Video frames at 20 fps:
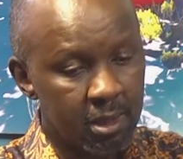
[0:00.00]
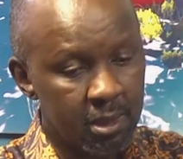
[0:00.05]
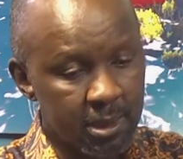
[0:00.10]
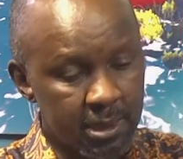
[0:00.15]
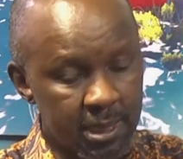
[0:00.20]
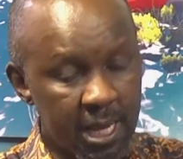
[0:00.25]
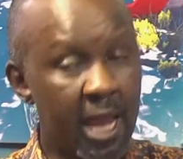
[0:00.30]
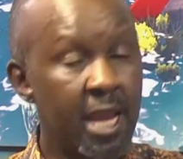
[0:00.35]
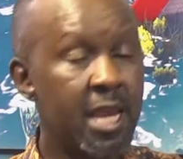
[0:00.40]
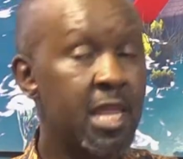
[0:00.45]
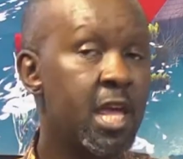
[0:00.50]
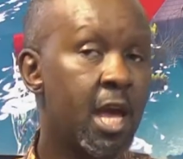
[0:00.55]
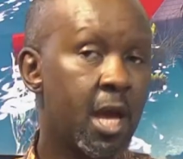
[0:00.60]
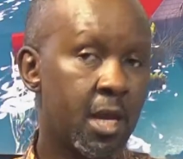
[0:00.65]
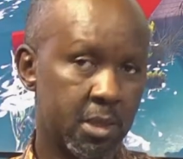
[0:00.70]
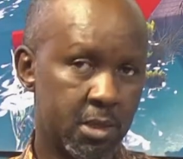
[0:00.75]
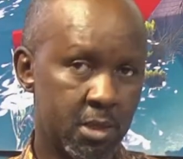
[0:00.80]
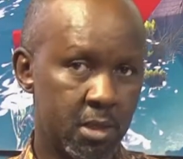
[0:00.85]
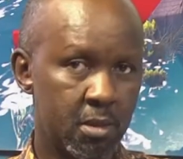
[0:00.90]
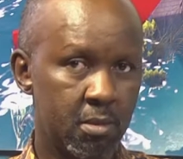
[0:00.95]
10
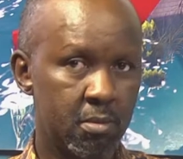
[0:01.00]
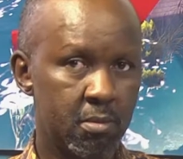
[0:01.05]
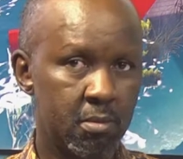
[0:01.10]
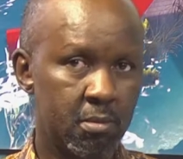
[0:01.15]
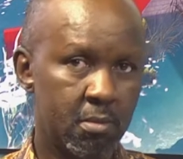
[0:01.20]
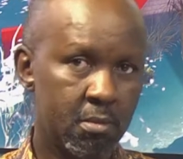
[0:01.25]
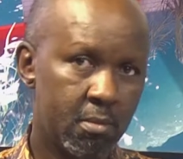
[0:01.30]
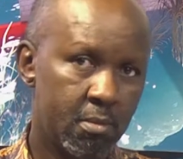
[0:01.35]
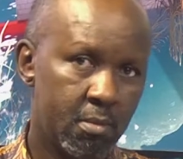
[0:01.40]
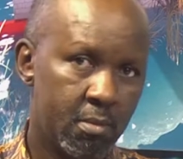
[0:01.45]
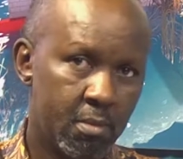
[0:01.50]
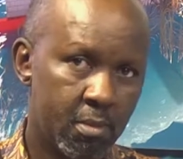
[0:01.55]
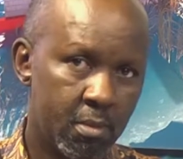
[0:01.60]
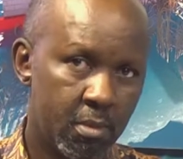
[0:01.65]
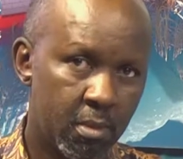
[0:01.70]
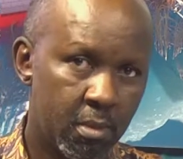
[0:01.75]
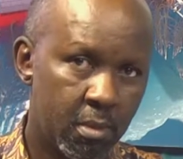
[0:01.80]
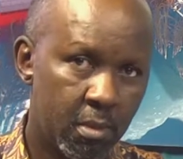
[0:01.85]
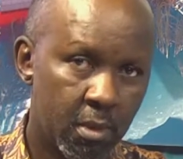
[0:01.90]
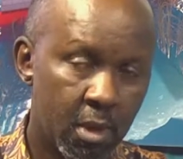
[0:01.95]
years
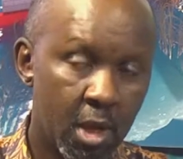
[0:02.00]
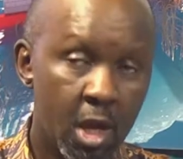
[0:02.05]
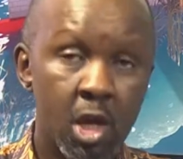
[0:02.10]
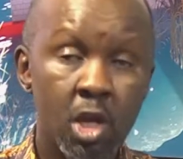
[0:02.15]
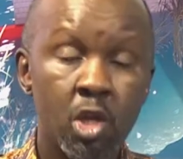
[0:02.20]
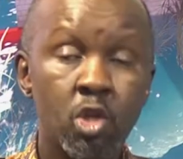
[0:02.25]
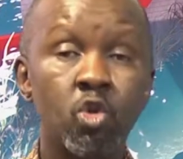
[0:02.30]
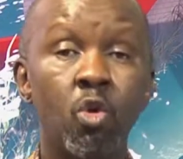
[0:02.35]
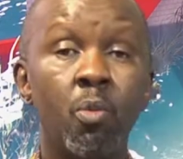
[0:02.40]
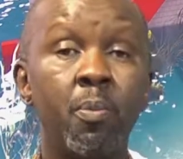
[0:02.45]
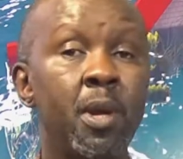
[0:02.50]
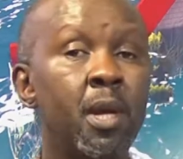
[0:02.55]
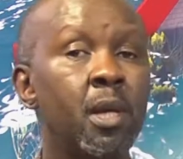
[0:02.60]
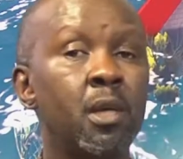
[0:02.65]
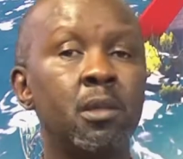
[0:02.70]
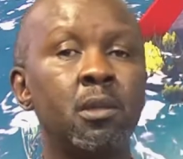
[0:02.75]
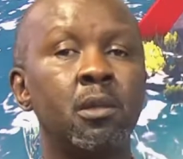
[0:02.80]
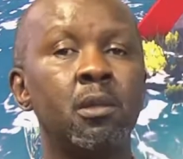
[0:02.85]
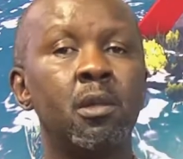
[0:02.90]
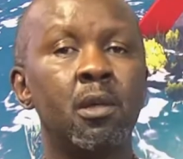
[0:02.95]
to
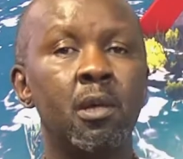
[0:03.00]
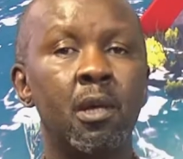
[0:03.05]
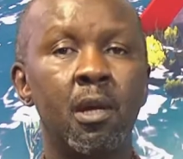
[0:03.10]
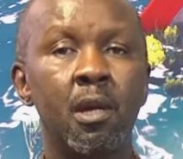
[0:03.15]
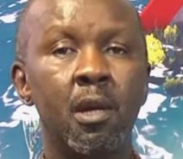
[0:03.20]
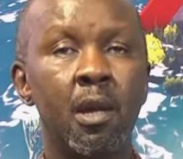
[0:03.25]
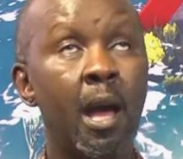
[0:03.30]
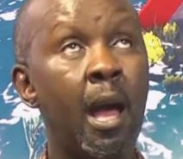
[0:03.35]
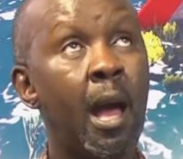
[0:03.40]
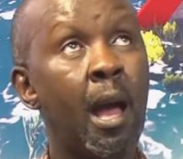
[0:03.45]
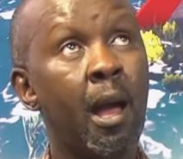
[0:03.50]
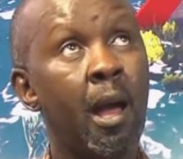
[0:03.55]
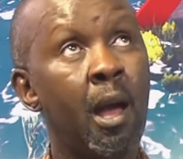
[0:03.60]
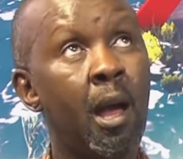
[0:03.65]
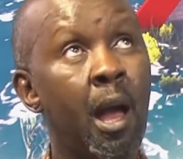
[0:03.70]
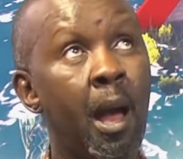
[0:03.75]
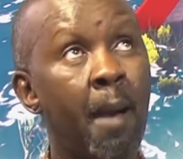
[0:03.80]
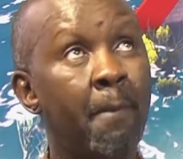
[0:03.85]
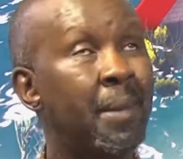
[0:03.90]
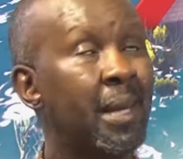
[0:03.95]
build
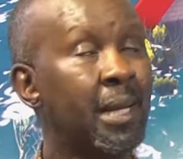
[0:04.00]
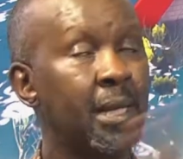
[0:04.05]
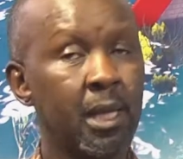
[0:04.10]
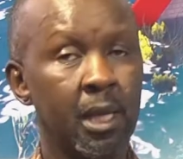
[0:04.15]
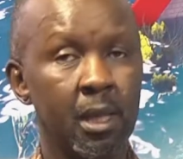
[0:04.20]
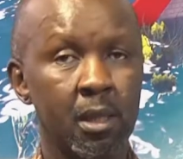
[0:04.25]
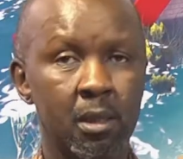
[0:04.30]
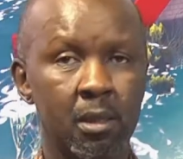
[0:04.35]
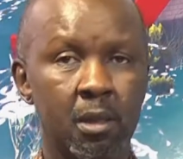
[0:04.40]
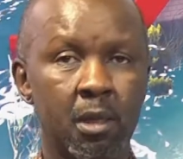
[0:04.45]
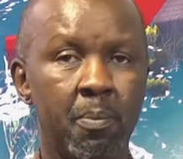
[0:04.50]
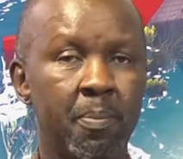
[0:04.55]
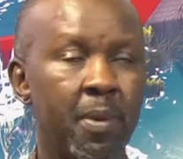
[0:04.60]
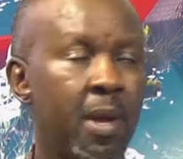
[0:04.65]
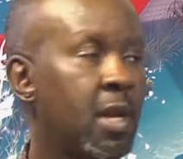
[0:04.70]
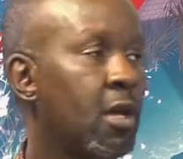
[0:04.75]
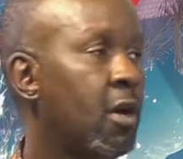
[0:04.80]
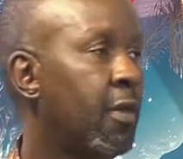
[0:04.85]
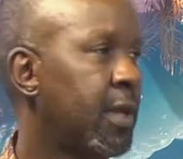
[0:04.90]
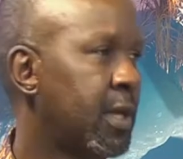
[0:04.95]
a building,
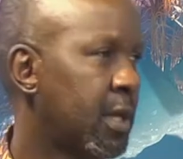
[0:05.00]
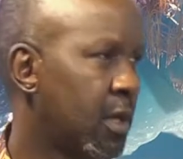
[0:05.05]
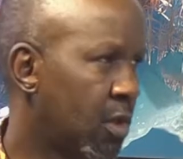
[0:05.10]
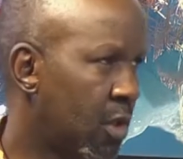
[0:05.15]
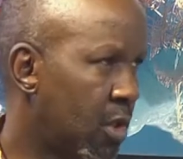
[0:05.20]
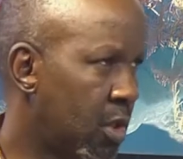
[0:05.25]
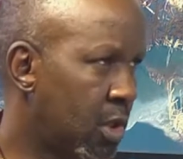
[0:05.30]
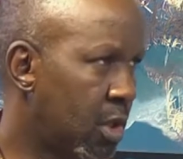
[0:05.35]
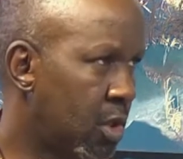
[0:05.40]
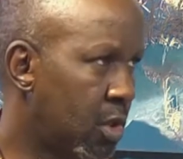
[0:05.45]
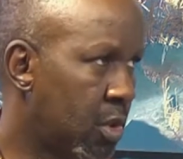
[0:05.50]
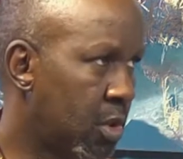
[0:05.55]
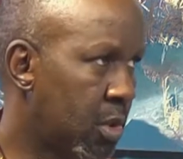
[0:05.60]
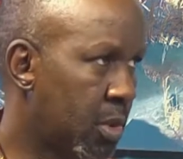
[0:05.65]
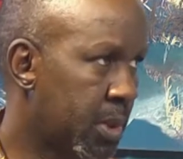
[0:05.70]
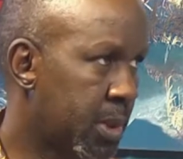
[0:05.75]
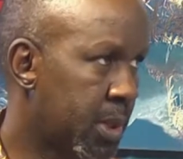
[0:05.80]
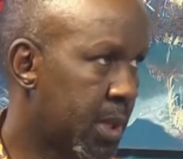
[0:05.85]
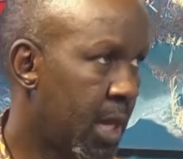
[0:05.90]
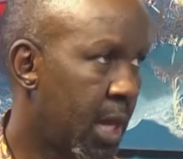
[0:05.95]
depending on the technology you
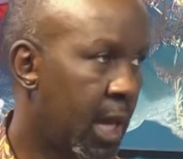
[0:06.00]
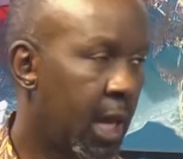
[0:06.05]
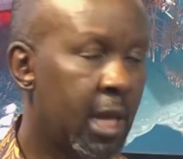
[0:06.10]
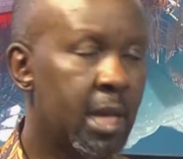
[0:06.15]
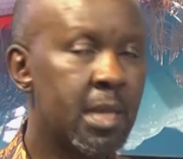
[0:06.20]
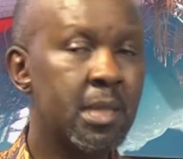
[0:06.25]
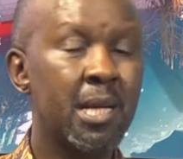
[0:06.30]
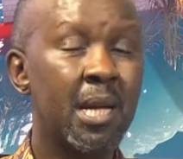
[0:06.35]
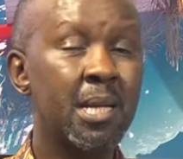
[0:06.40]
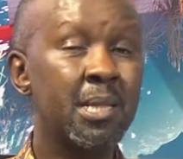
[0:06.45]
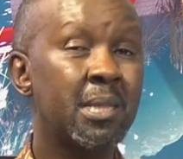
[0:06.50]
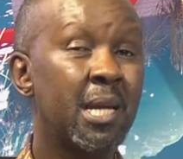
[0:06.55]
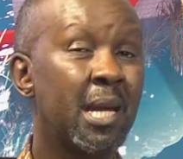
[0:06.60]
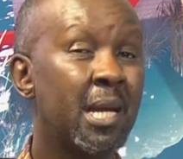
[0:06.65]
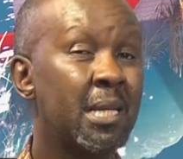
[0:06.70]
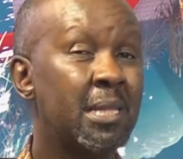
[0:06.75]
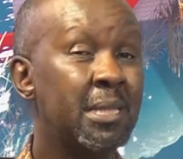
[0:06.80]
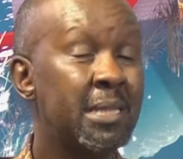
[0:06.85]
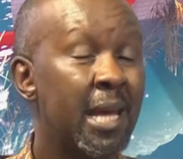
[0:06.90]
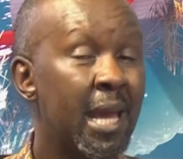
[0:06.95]
use. It can
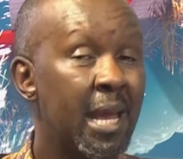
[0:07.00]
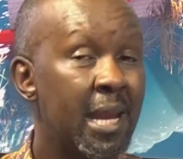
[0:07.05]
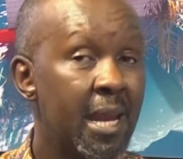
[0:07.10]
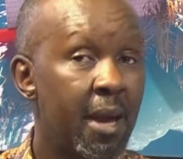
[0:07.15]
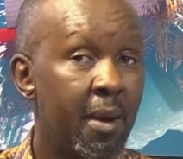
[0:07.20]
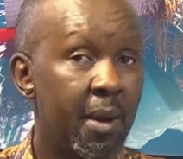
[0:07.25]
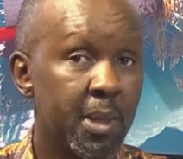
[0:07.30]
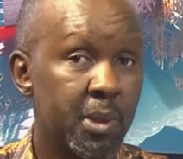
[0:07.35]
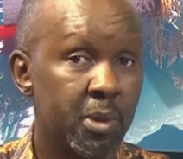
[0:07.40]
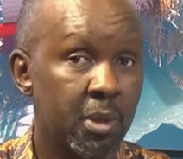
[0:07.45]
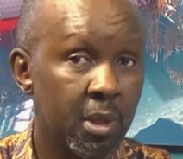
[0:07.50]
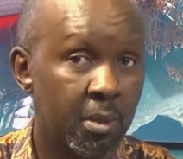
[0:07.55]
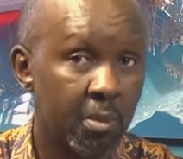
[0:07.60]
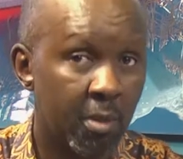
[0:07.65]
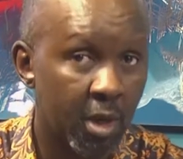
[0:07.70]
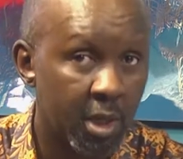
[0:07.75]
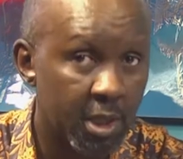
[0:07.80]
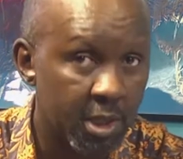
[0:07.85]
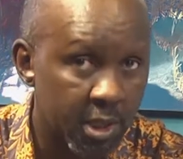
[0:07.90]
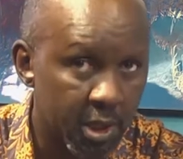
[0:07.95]
take 10 hours to
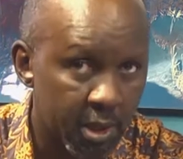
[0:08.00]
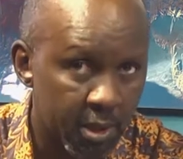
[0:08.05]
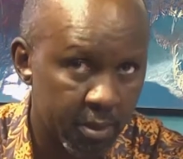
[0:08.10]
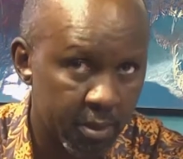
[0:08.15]
demolish it.